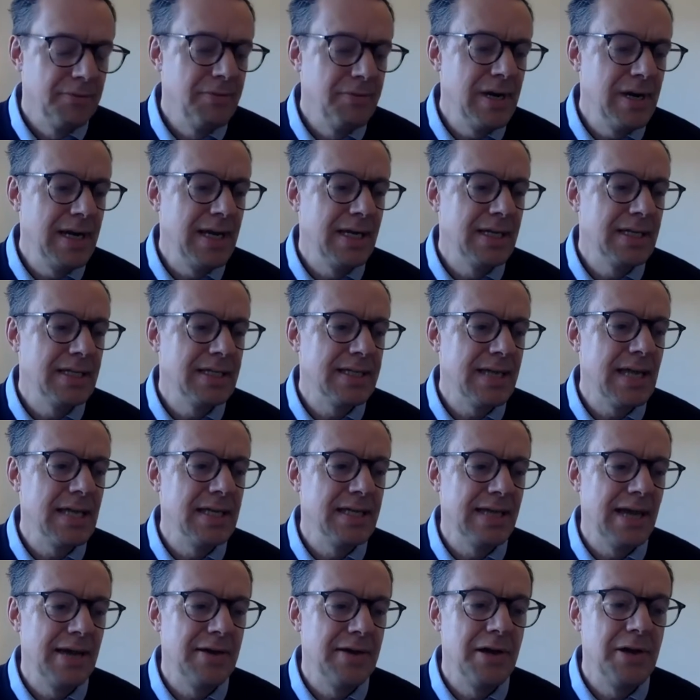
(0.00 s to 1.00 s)
really
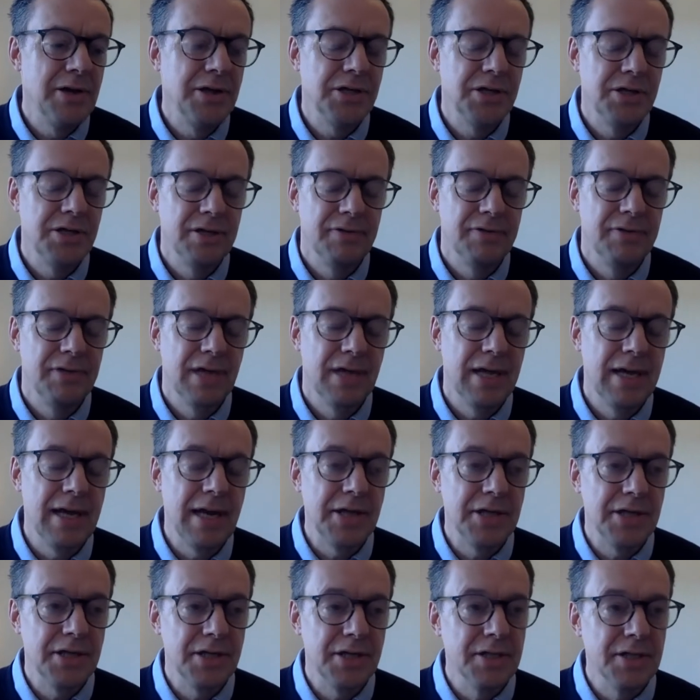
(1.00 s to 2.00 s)
extends our notion of the
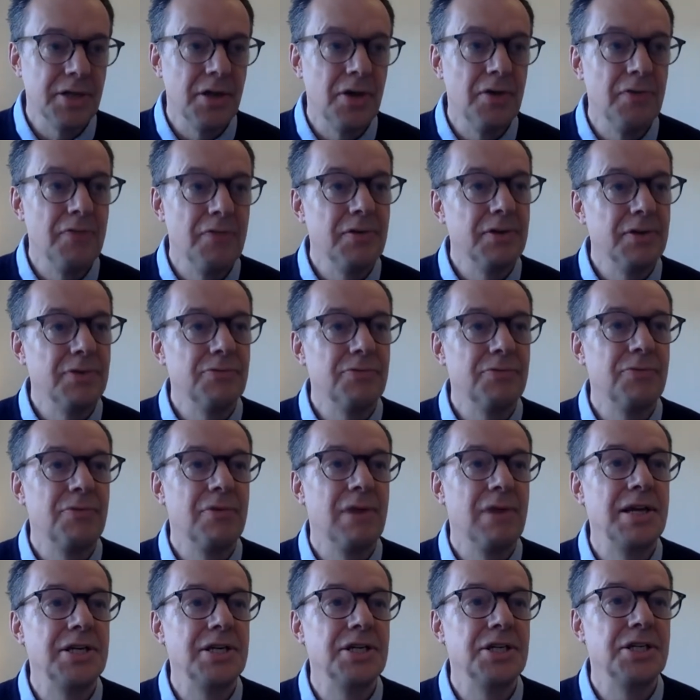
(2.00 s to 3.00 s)
connections of and
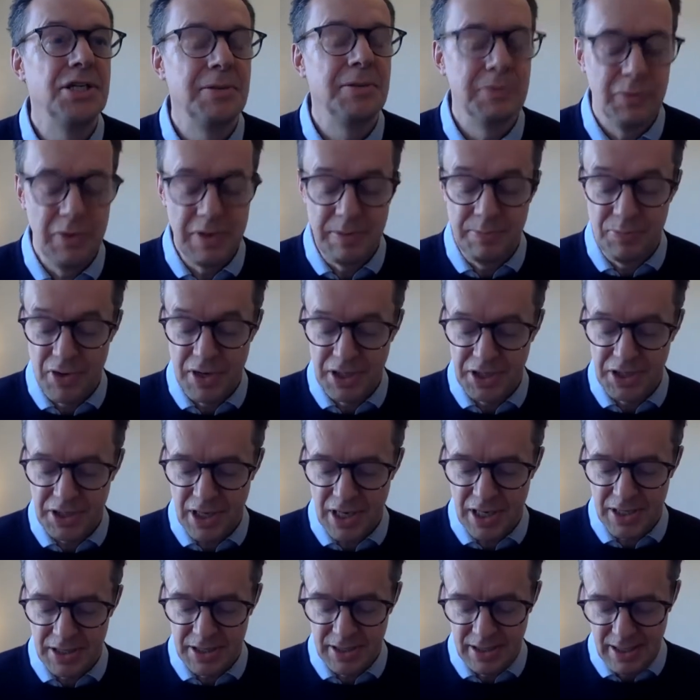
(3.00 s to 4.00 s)
relationships with British
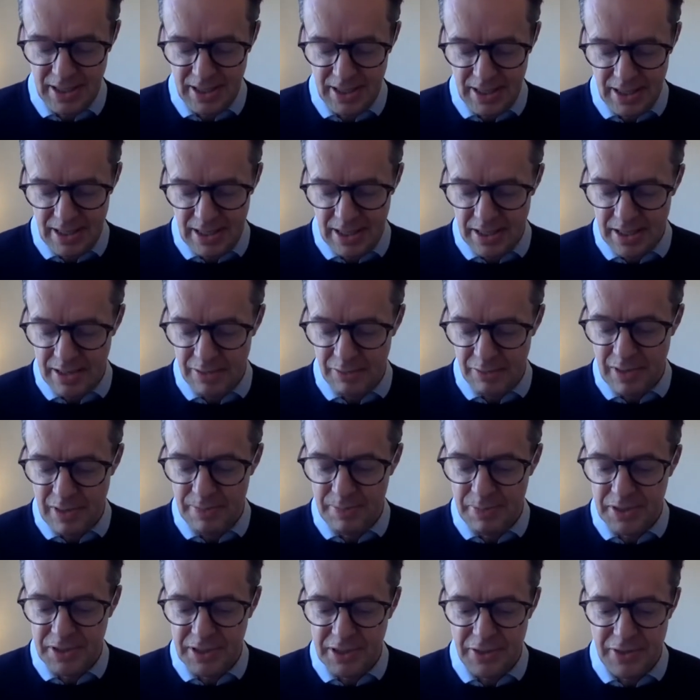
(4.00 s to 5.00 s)
art uh, that we're
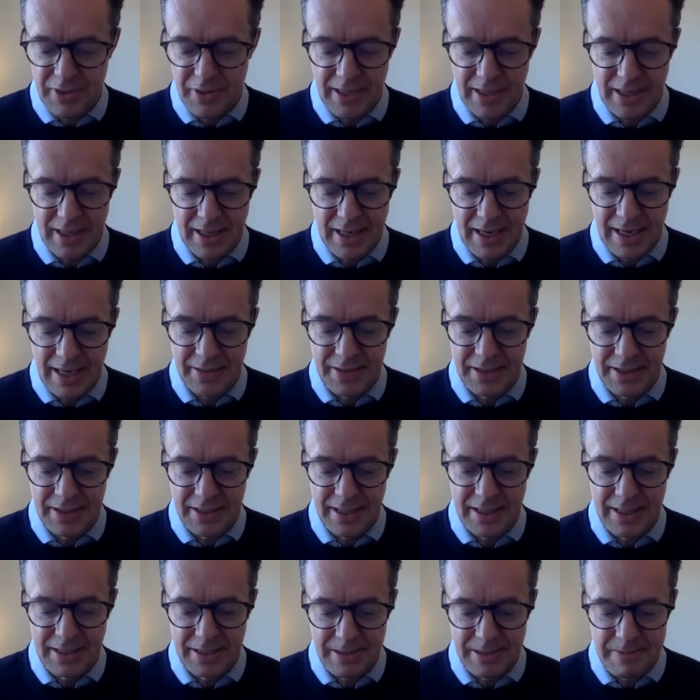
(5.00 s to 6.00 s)
pursuing at the
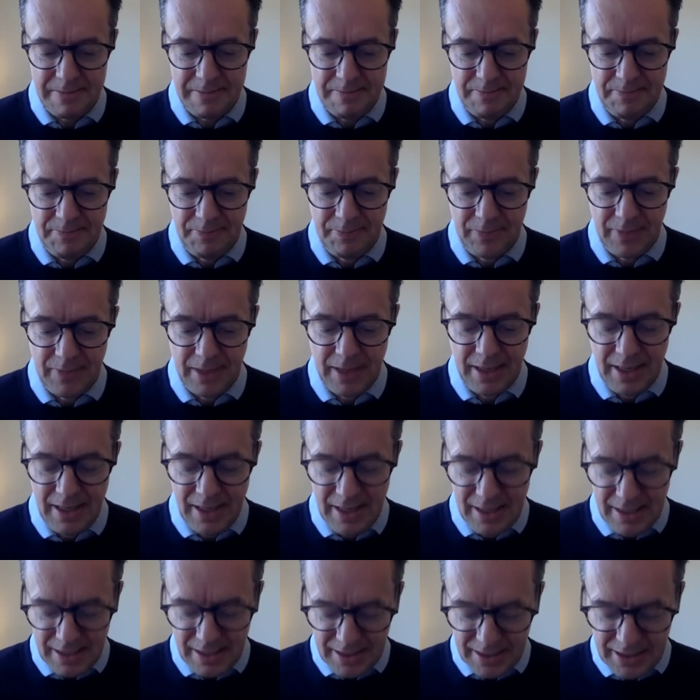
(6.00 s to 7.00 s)
centre.
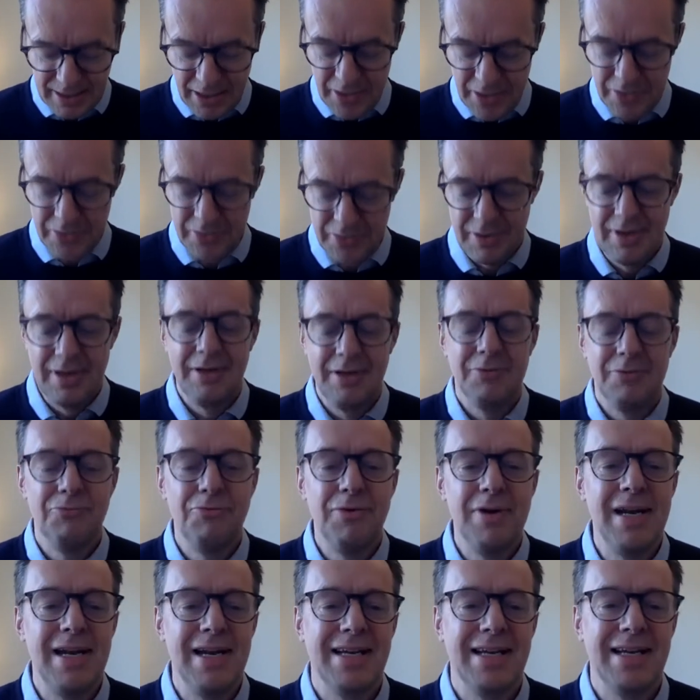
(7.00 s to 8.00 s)
So
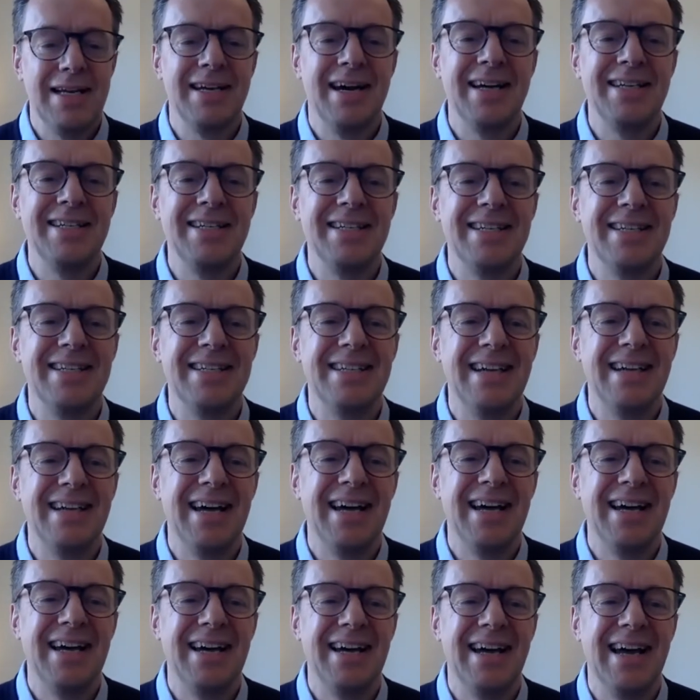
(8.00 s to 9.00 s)
really excited
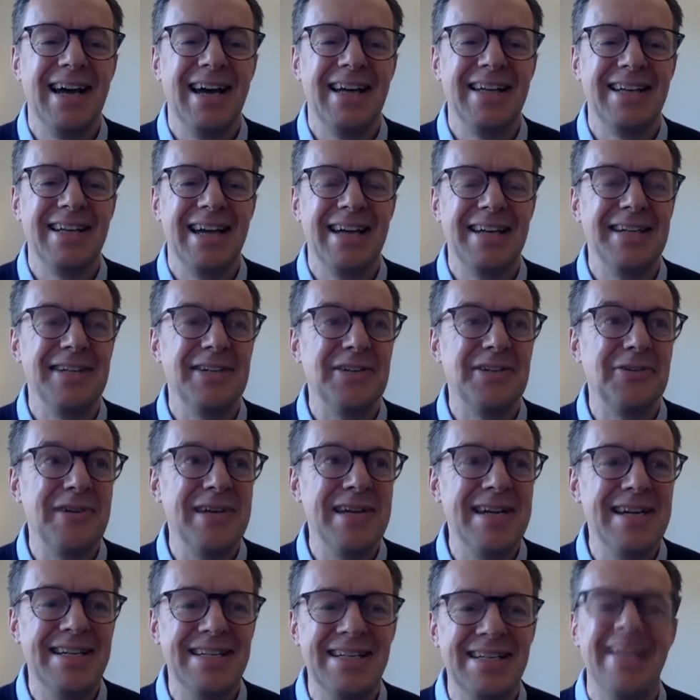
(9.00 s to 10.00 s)
uh, and, and,
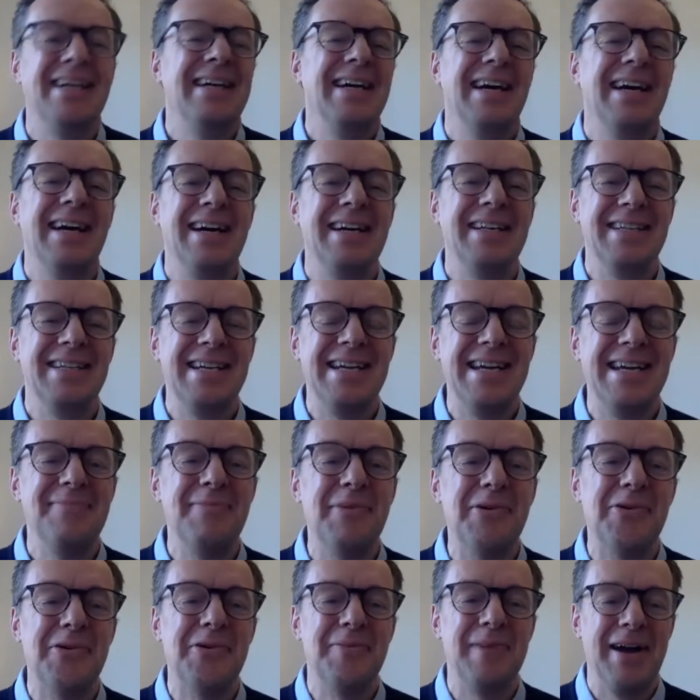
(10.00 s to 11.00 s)
intrigued uh, to hear
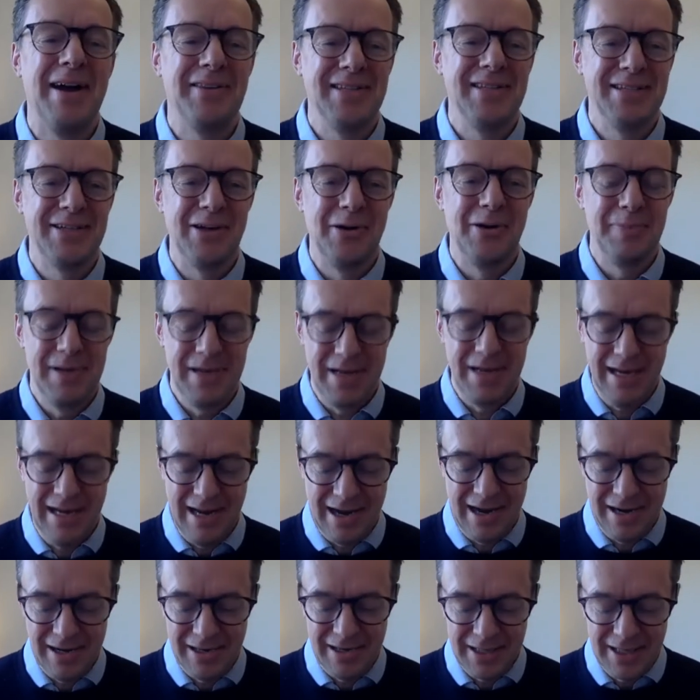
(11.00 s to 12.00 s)
more about this topic,
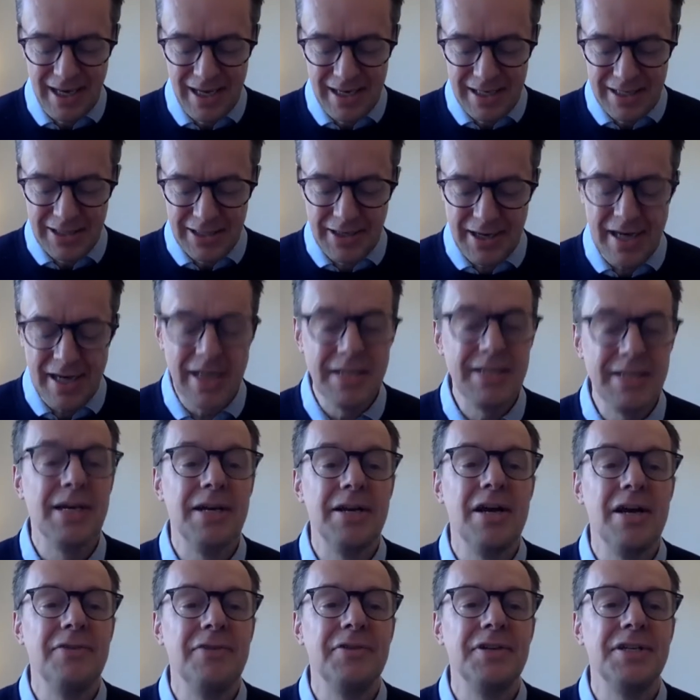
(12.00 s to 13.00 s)
Ileana. So can I
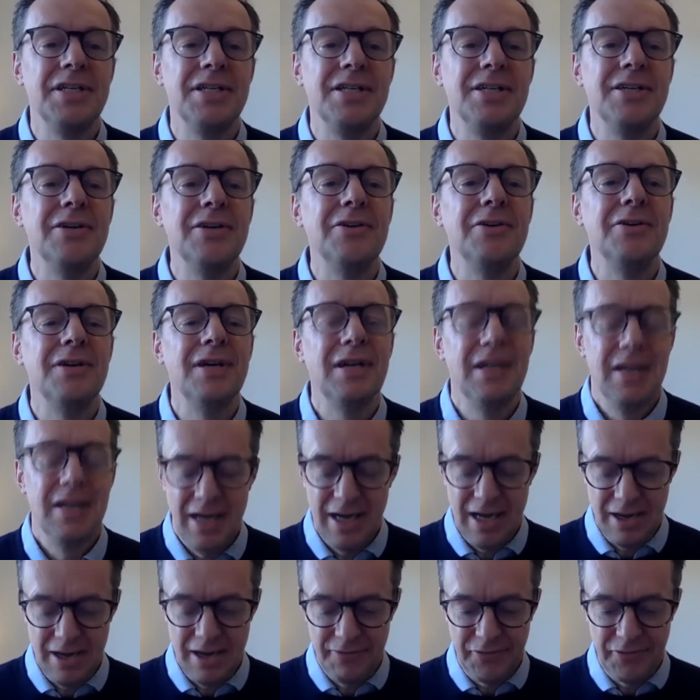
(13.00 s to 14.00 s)
turn over to you
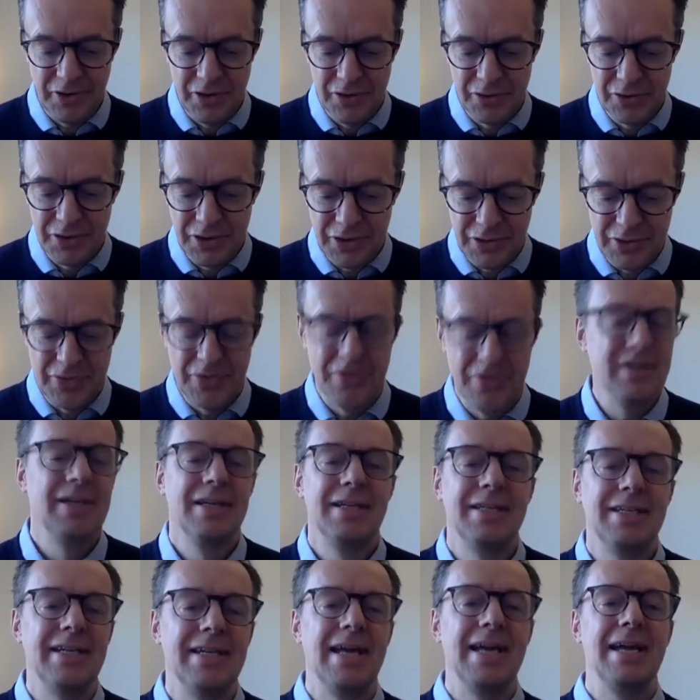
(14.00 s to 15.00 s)
uh, mm-hmm. for your talk
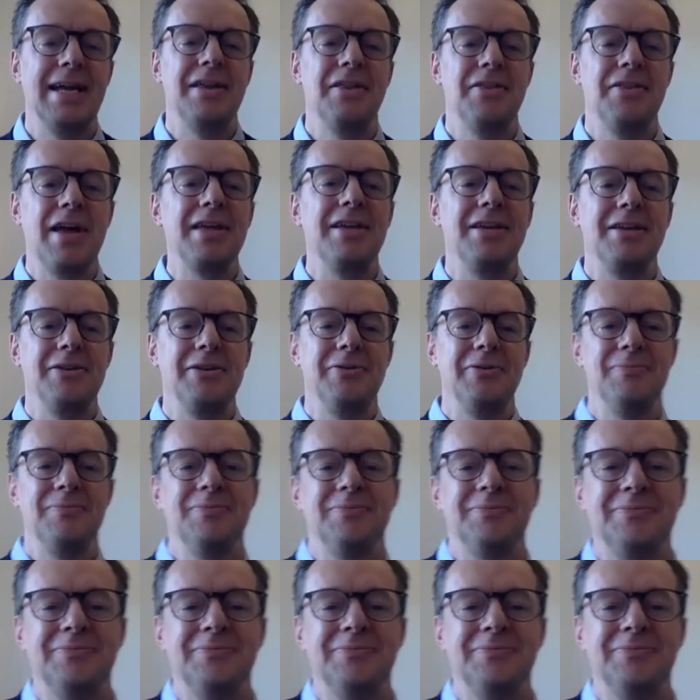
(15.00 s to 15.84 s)
today? Thank you.